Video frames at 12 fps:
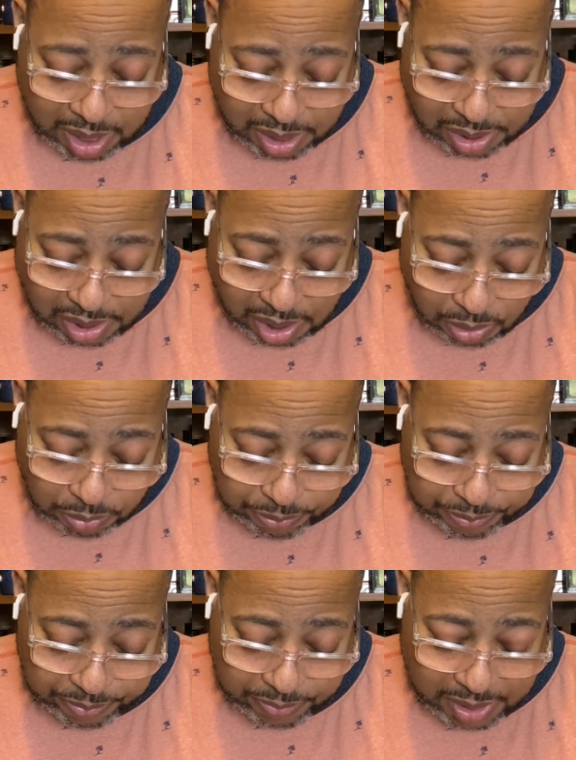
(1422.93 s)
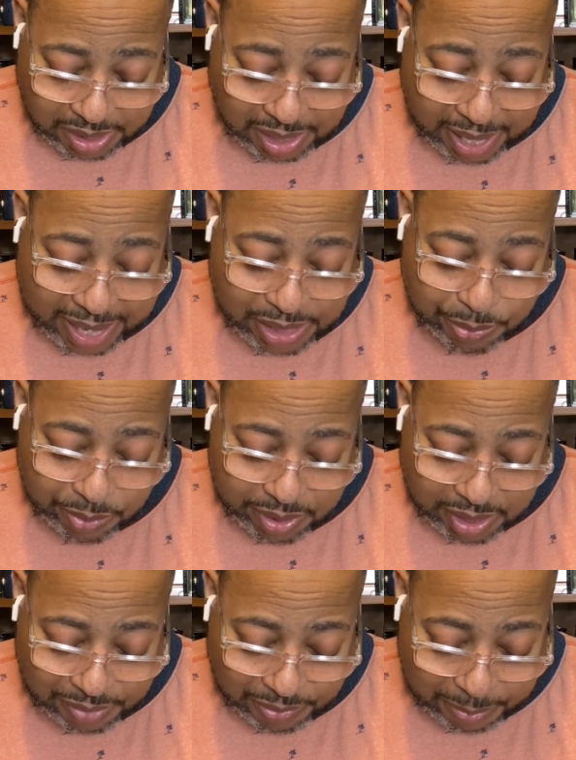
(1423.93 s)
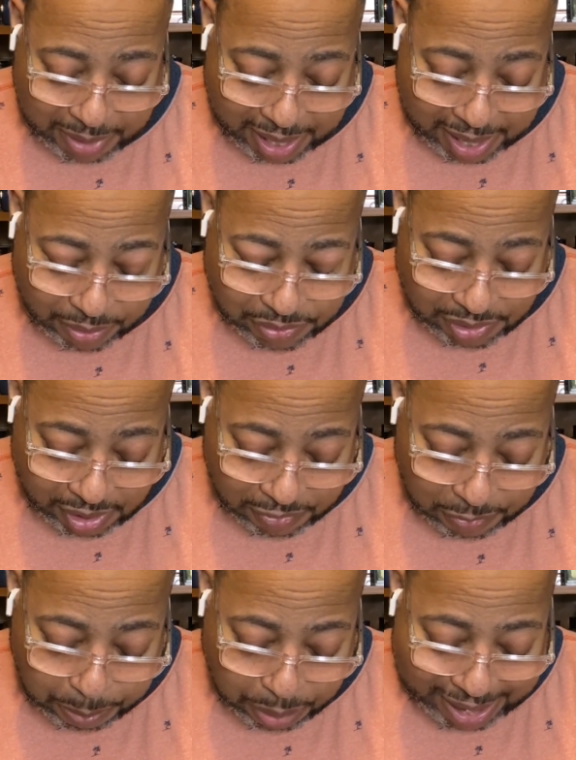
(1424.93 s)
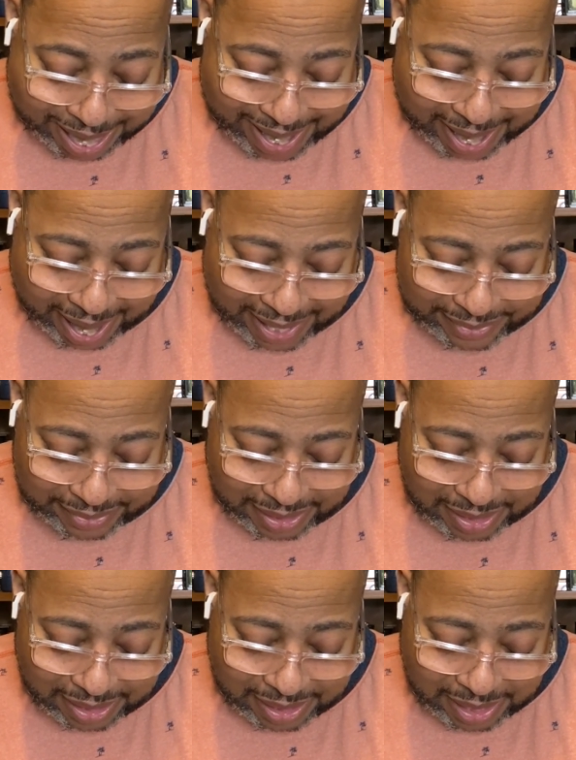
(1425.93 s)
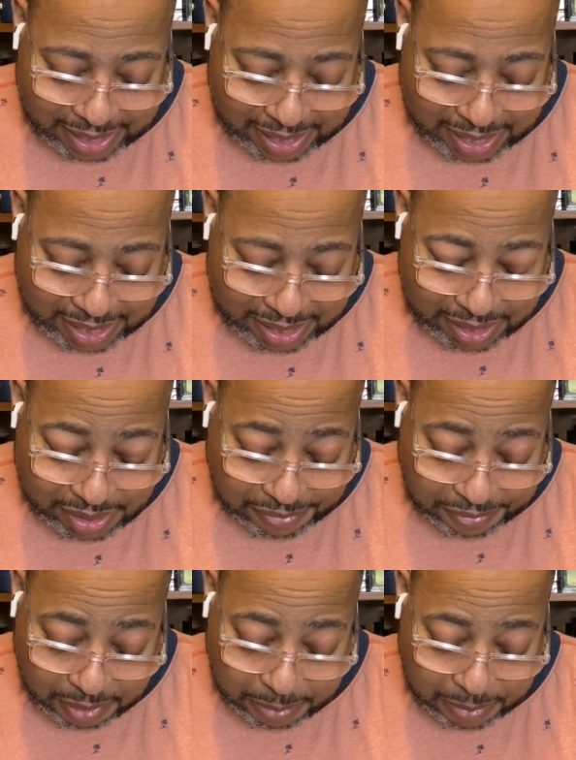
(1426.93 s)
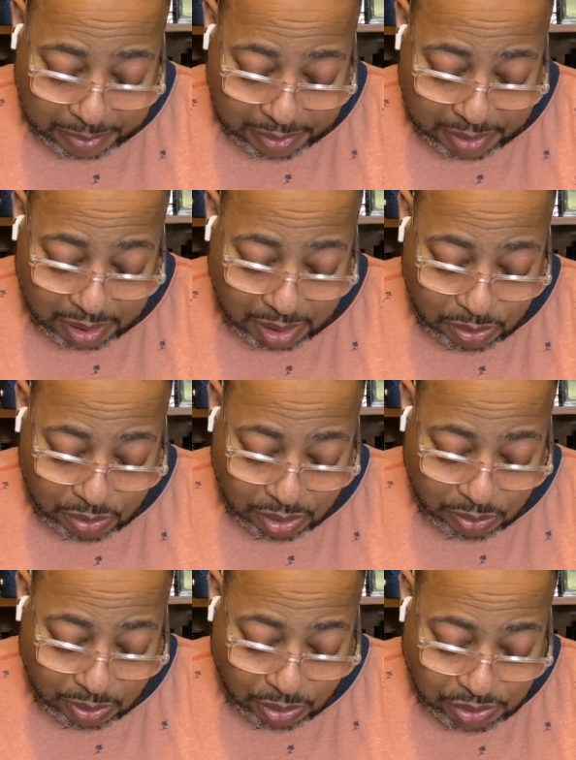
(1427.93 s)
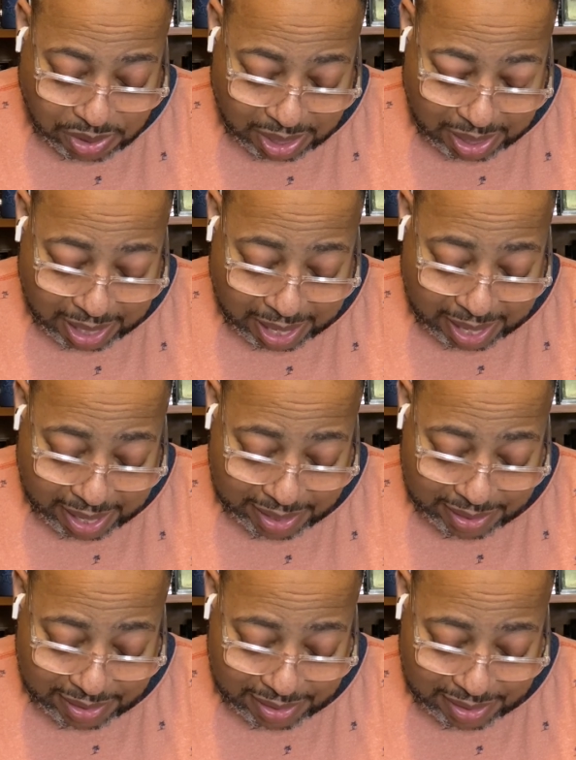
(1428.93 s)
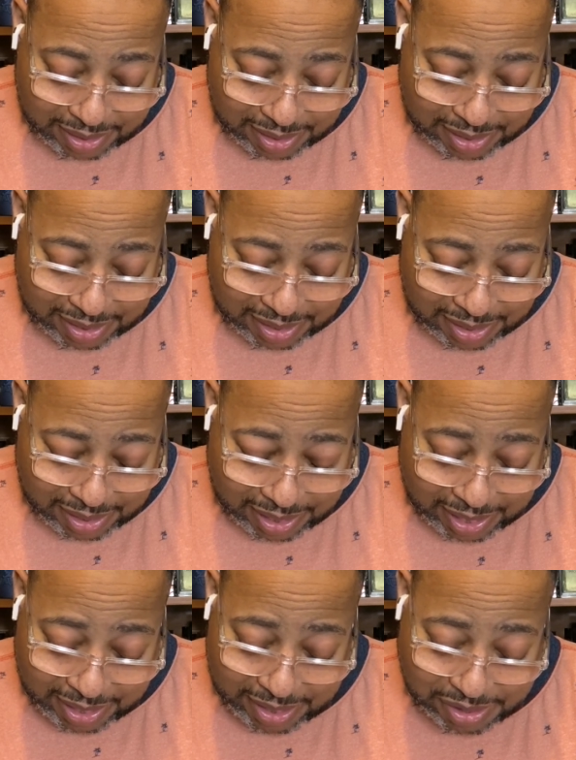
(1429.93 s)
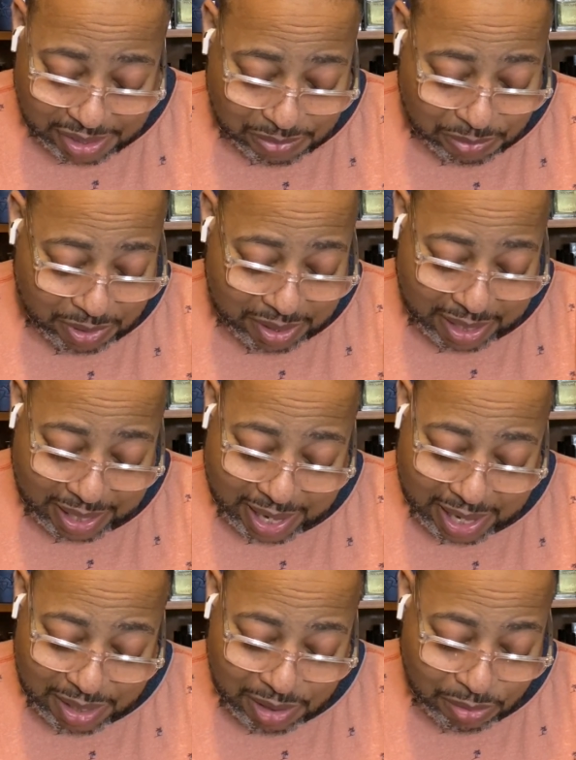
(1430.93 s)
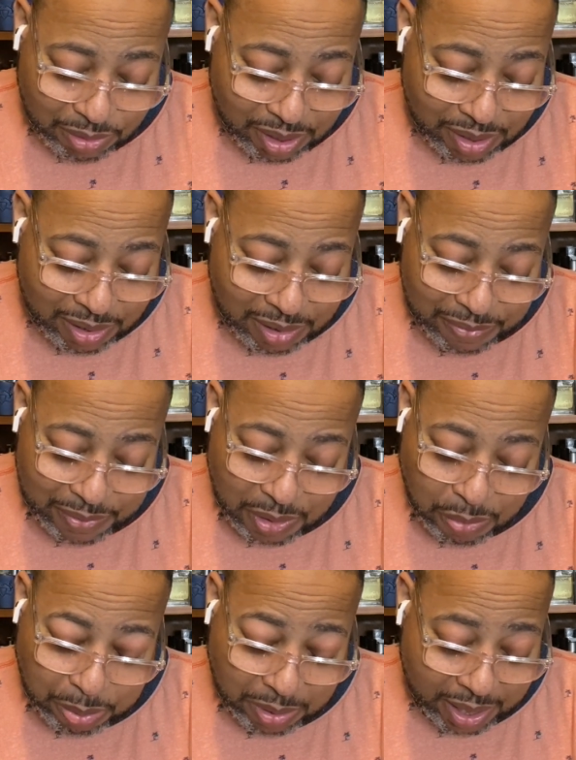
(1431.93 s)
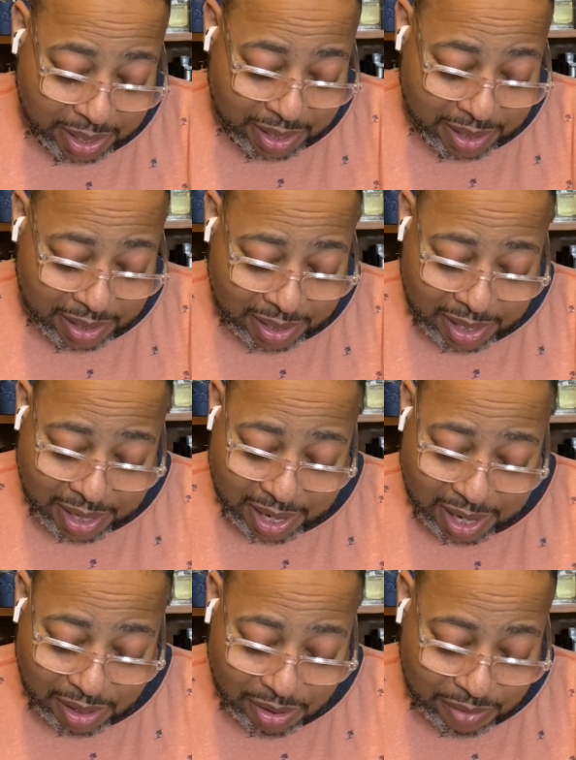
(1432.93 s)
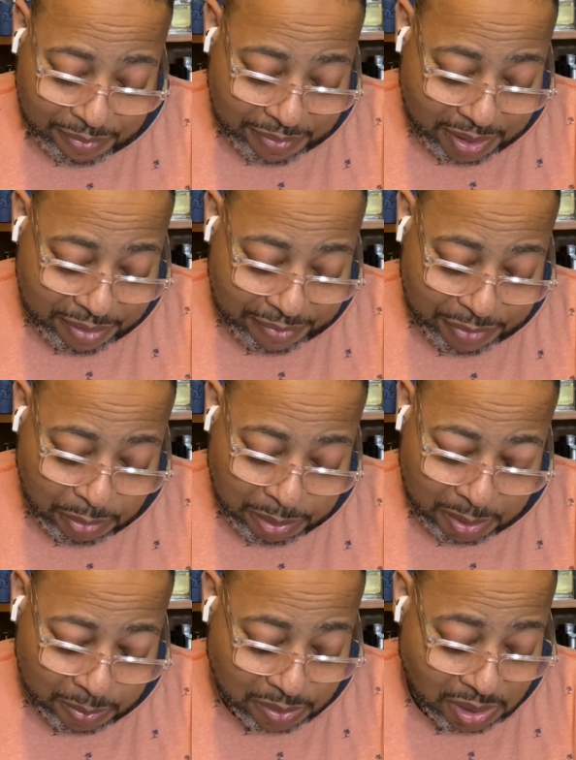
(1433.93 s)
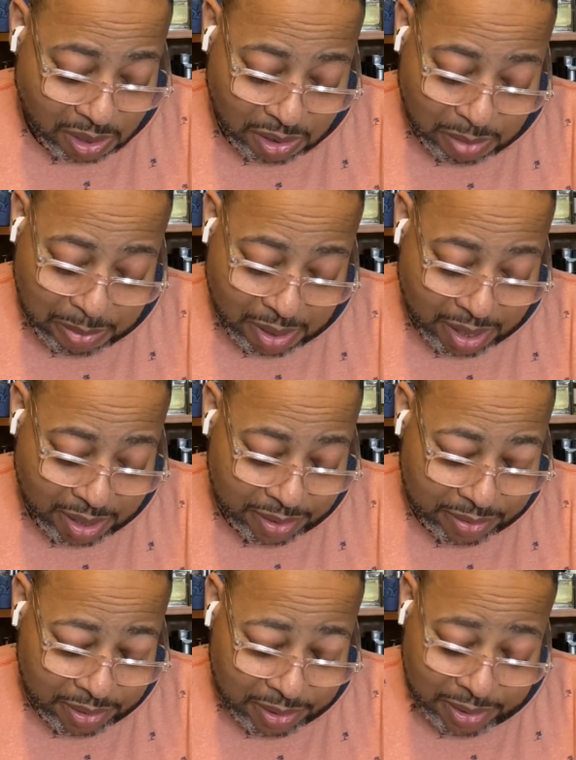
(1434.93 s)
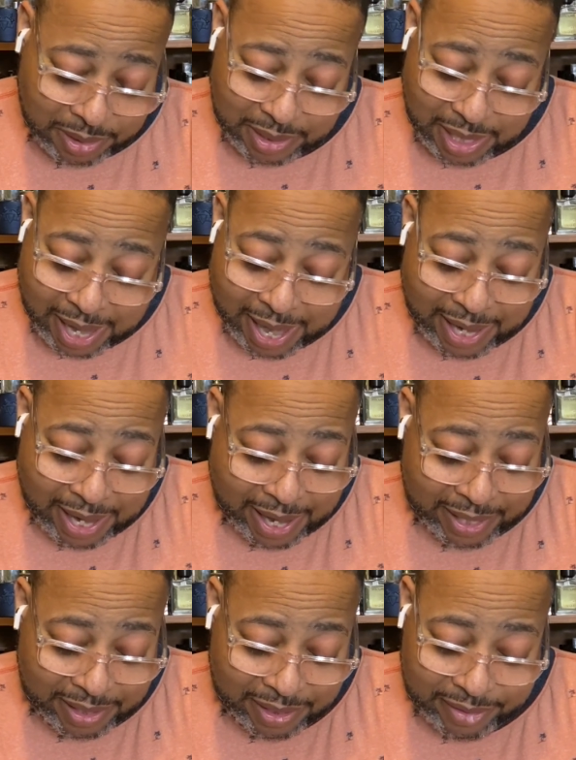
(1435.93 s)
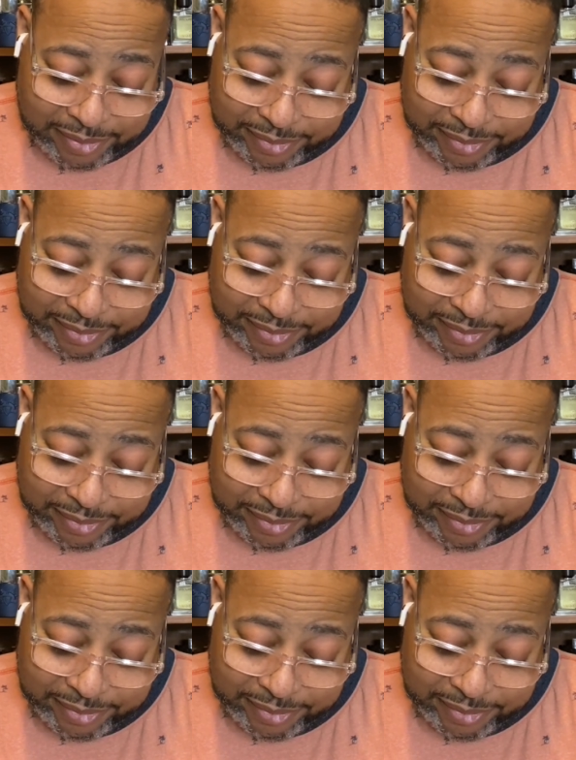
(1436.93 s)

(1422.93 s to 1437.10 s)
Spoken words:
So, this last one is from the house of Prada, and it is from the Luna Rossa line. And this is one that got no love, no play. I heard very few people talk about it. I like it.